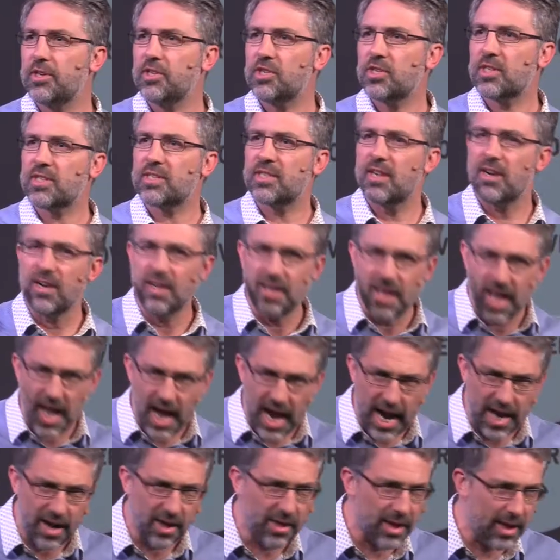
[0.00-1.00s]
just, they're
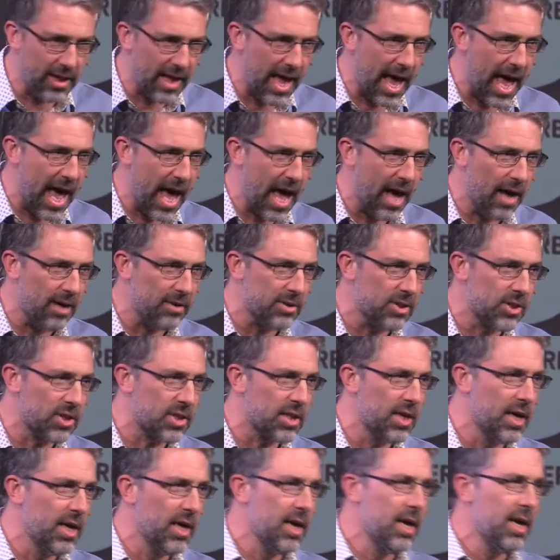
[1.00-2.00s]
lying on the
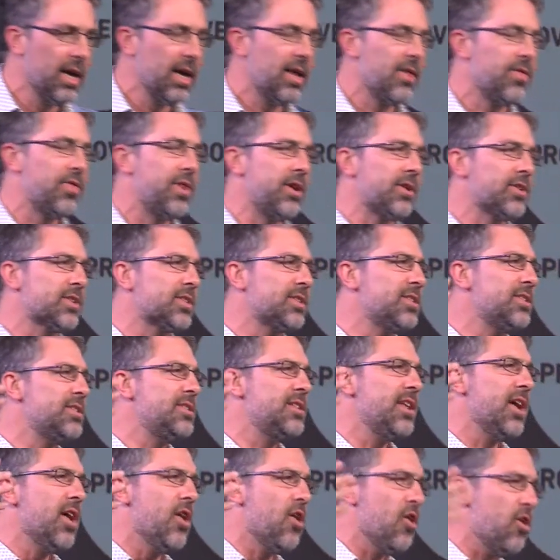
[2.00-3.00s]
lounge. There's
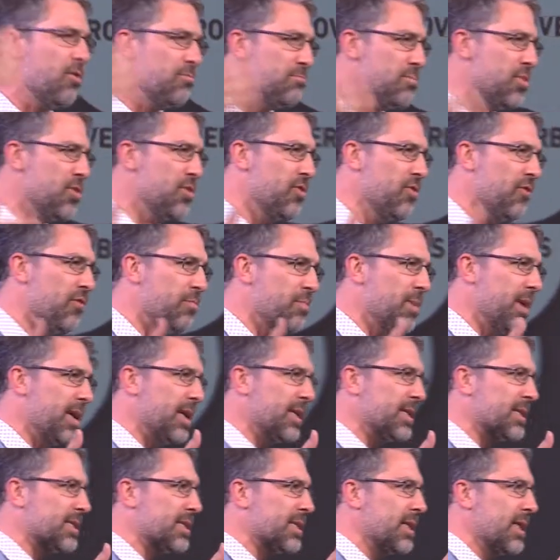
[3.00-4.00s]
no
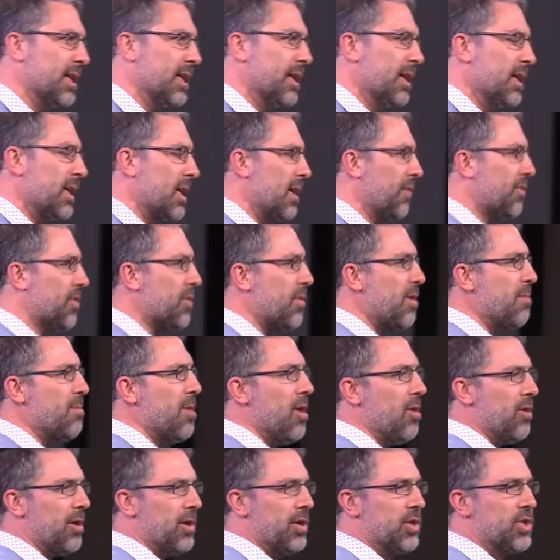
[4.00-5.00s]
movement if the
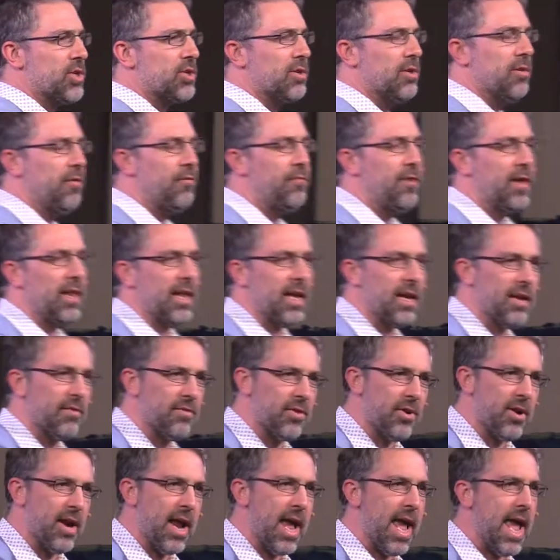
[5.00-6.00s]
remote control fell out of
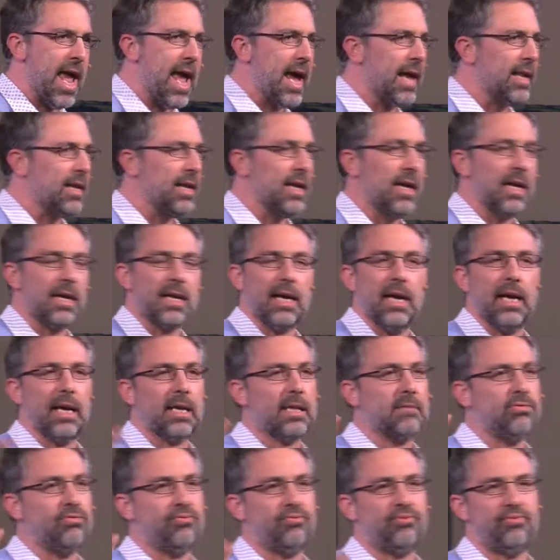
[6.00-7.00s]
their hand, like, I,
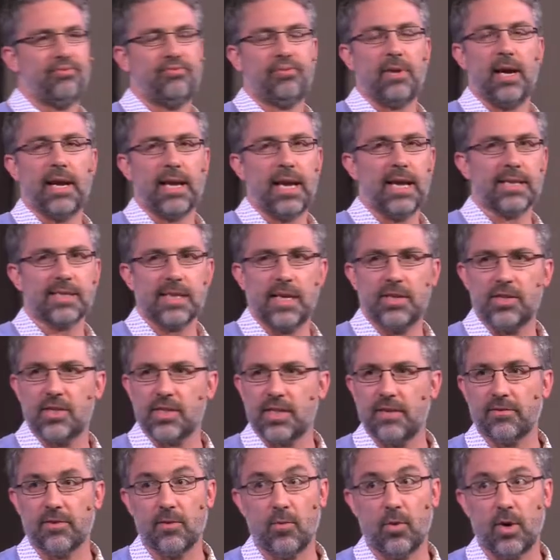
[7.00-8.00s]
I guess I just
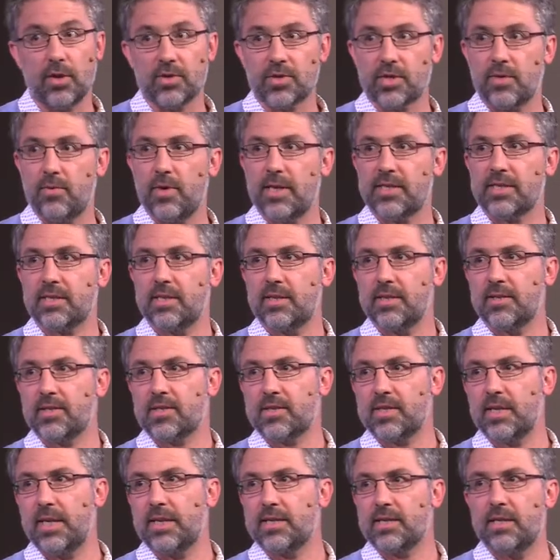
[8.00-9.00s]
have to watch the rest of this
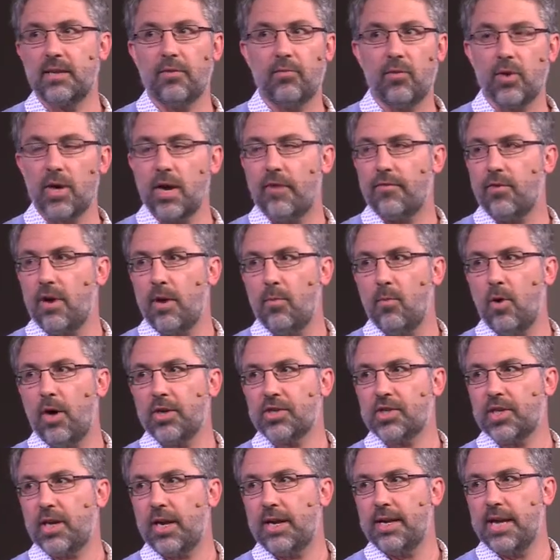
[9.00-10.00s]
season of whatever I'm
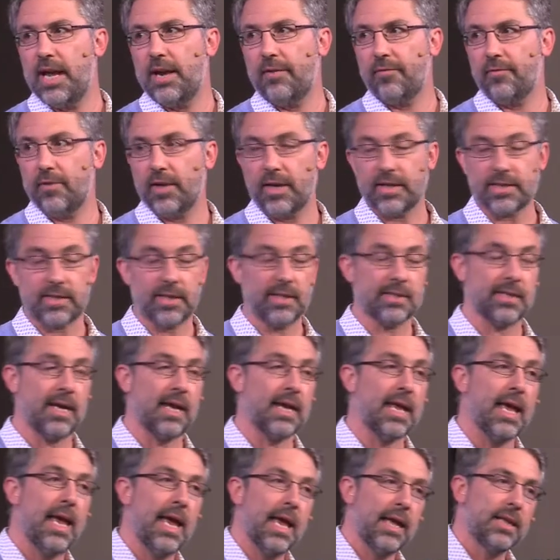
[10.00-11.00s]
watching on Netflix because
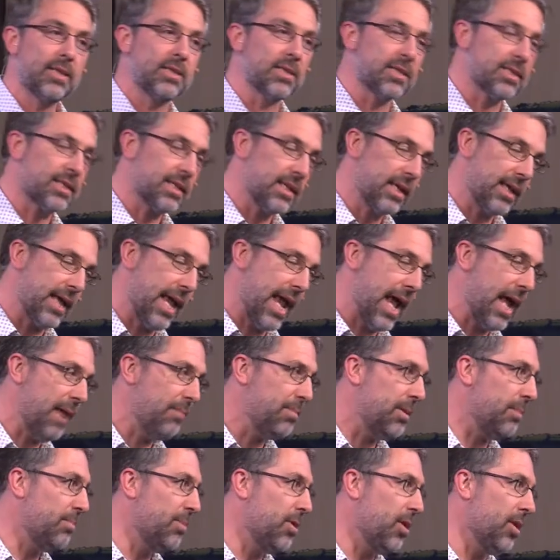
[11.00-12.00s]
I just can't
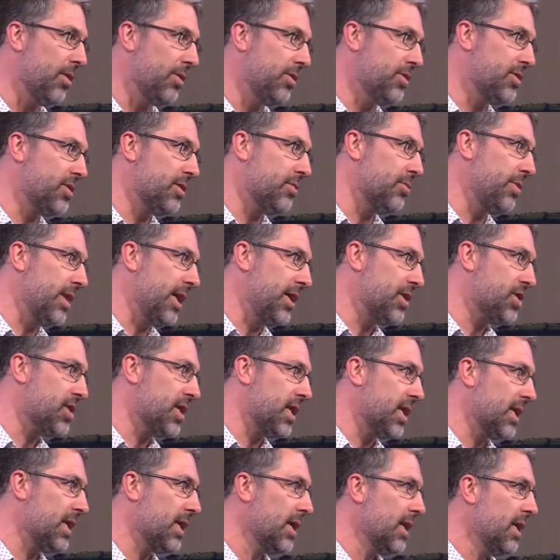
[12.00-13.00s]
be bothered to reach
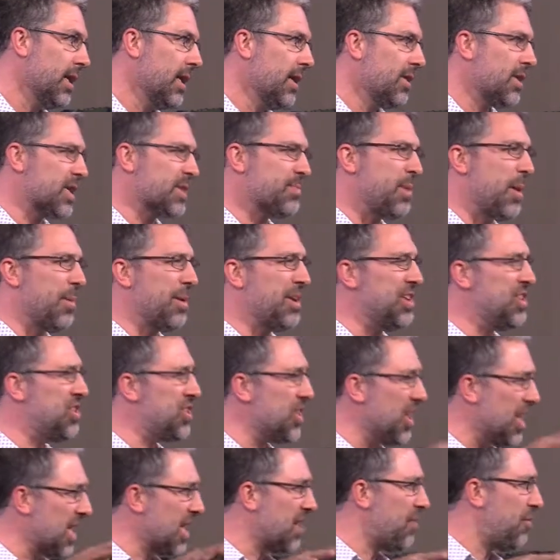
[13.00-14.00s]
it. There's probably
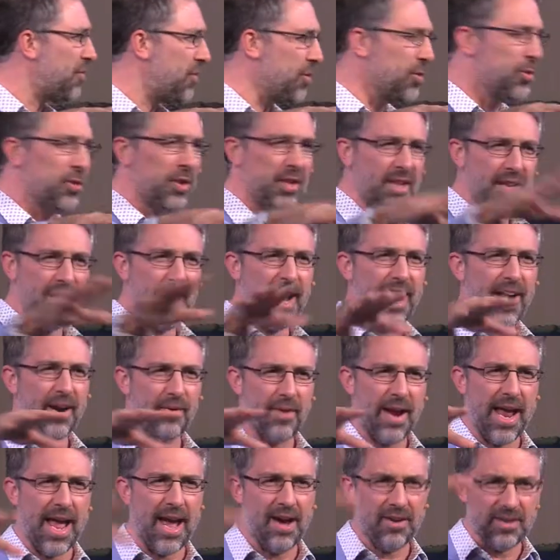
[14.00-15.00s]
junk food lying
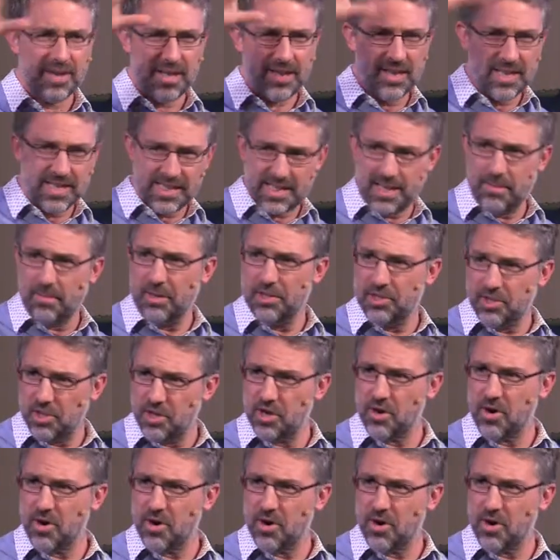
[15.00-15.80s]
around in this image in